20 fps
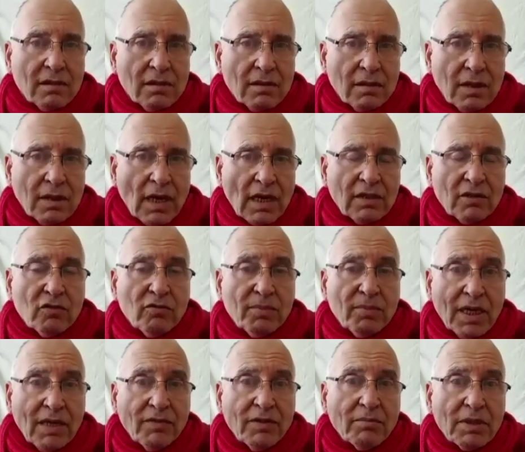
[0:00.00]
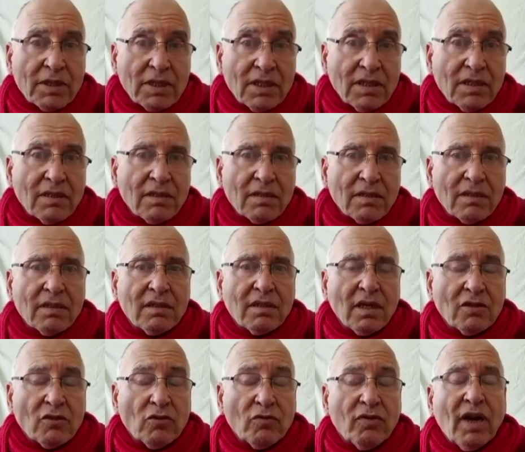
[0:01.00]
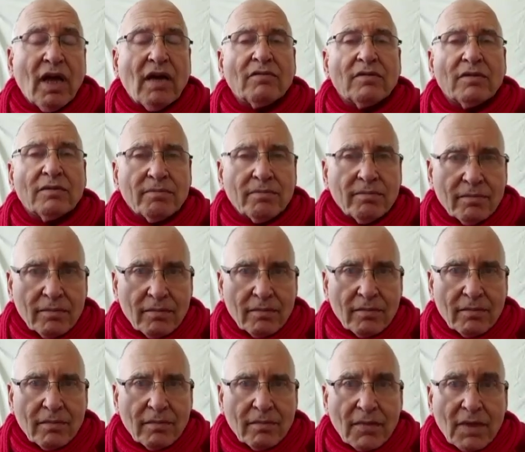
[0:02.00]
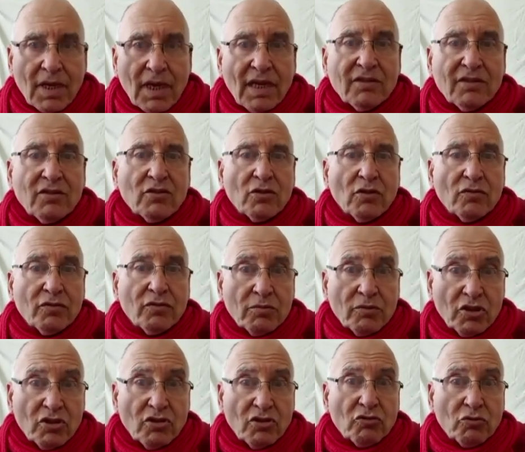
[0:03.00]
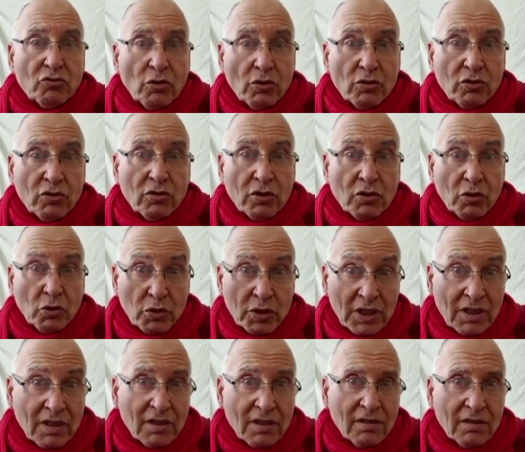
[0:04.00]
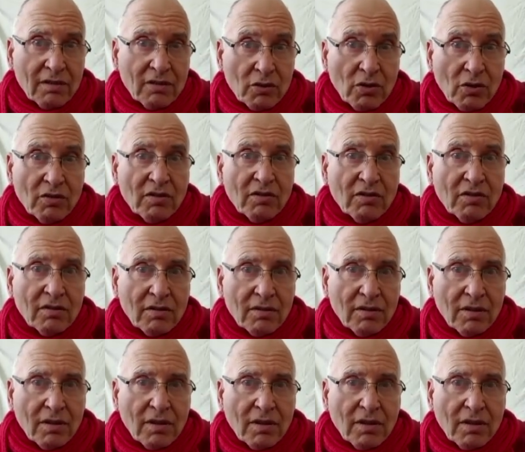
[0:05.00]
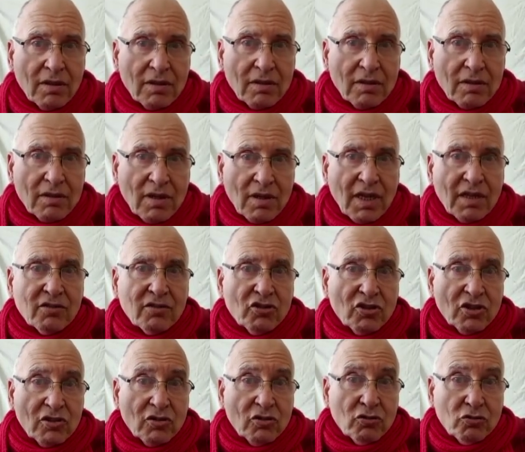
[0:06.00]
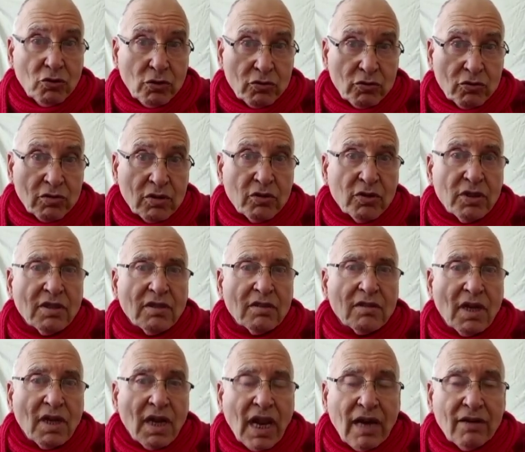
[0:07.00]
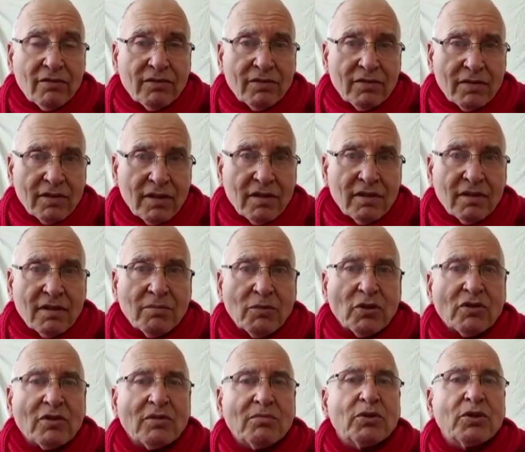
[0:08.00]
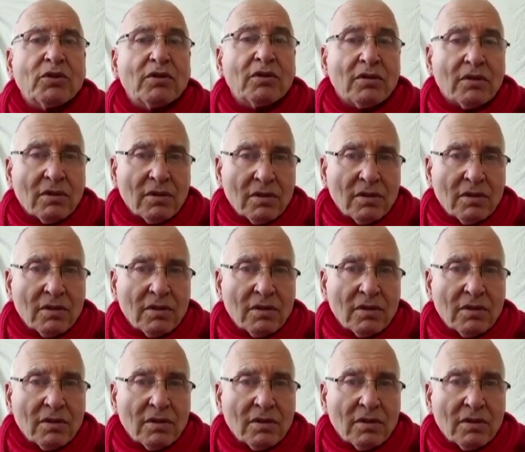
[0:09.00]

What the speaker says: task of believing, but didn't succeed in the task of love. As you know, from Jesus wrote to the Corinthians, this letter Jesus wrote to the Corinthians, the love is the most important thing.